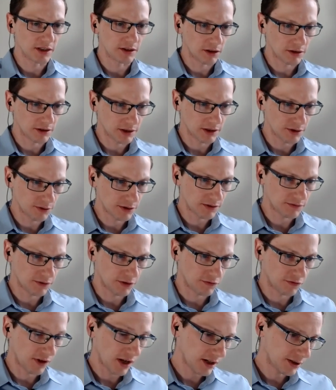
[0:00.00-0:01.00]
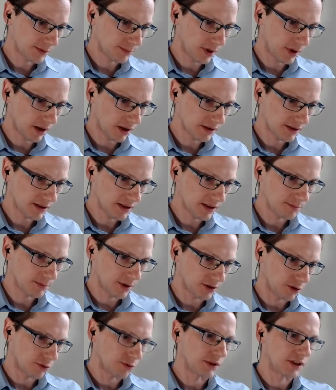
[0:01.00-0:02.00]
not used for flux pulses,
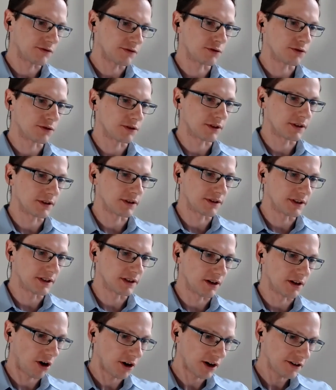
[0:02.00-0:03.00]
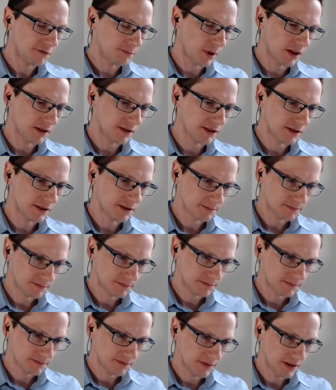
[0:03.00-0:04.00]
but only for the RF pulses?
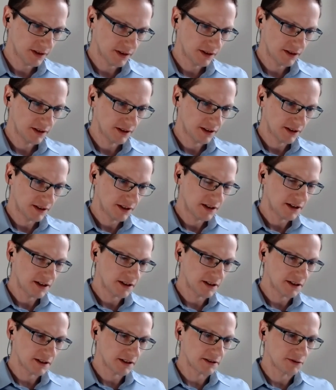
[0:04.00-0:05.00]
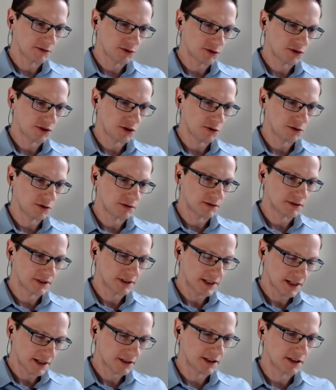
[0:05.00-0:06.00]
Uh, so
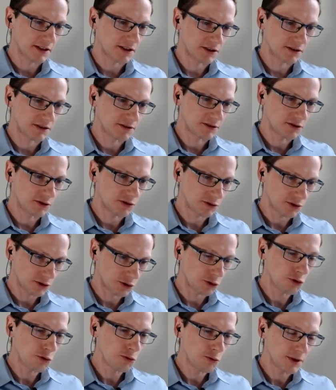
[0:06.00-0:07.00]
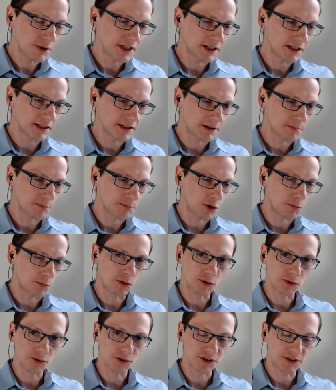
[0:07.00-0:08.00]
yes, it's true. We uh,
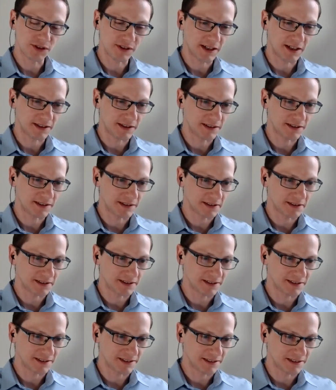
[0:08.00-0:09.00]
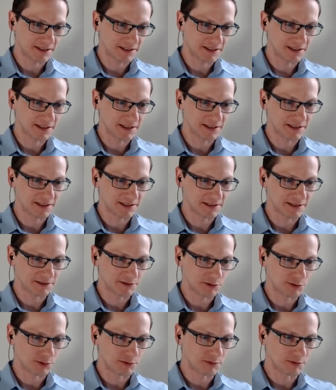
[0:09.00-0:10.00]
proposed that uh, the
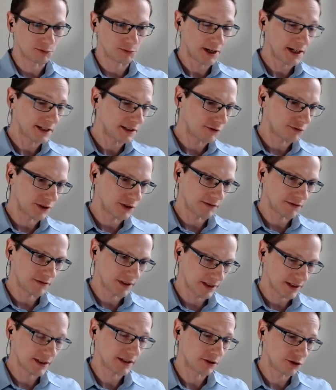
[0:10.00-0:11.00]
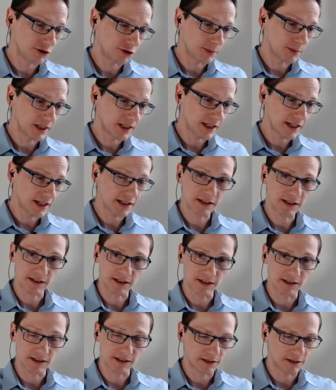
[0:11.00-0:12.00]
uh, radio frequency single qubit gates
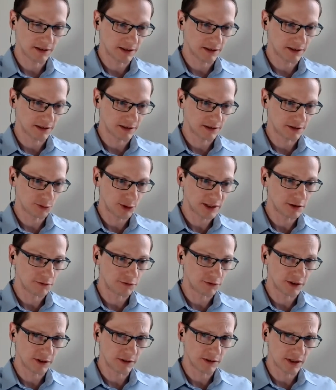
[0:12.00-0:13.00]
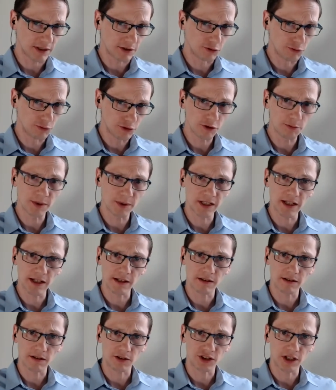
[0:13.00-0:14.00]
and, and radio frequency two qubit
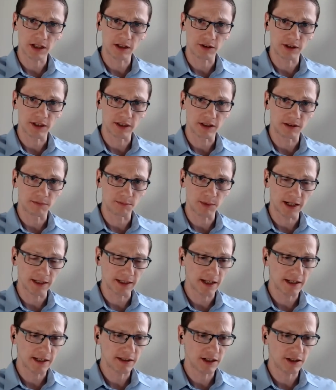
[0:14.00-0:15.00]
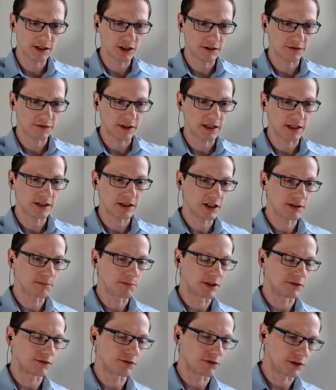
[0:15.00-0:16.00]
gates are generated by the SHFSG,
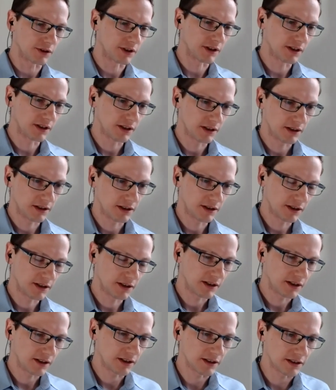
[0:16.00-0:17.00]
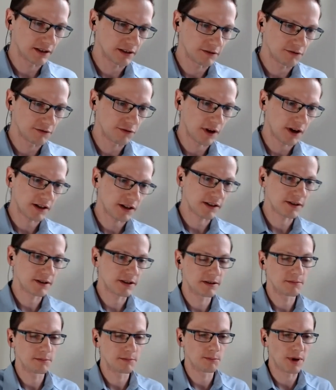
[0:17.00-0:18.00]
but for uh,
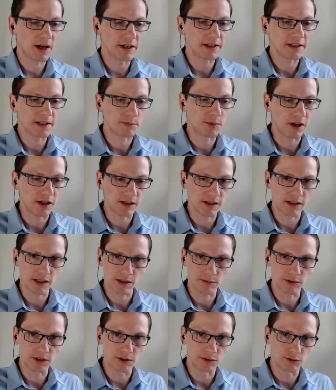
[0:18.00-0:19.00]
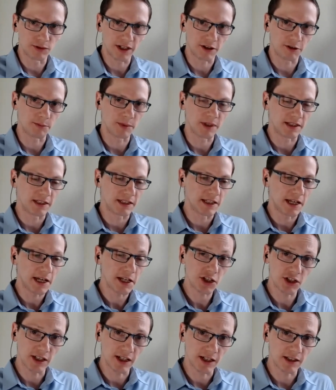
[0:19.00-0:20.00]
flux bias pulses, we do recommend the
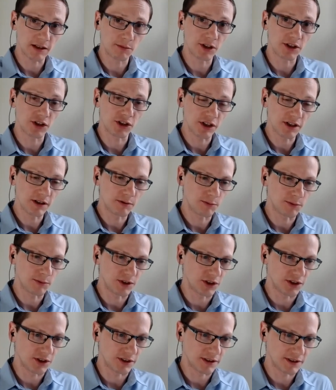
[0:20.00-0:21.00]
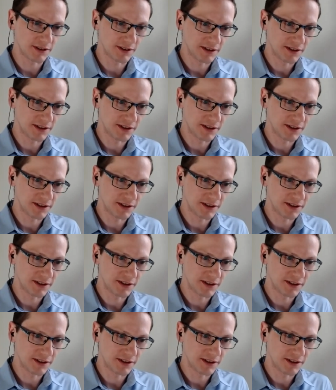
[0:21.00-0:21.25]
HDAWG, which is